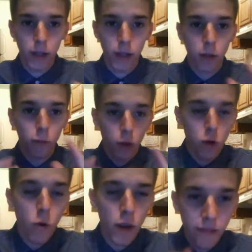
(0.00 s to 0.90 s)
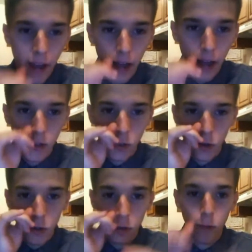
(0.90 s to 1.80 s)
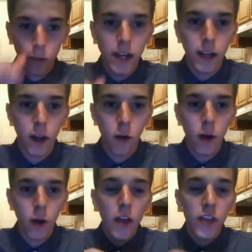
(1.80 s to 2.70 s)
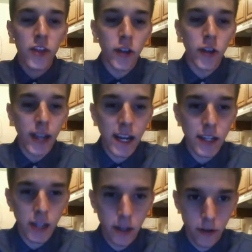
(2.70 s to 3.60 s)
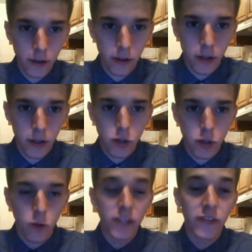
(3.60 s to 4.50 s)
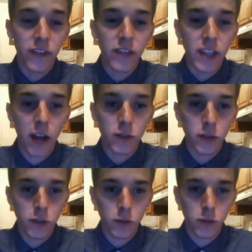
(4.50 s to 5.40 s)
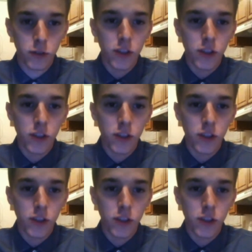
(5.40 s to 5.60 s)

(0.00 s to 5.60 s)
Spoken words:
Real quick fact, it took the radio 38 years to reach 50,000 users.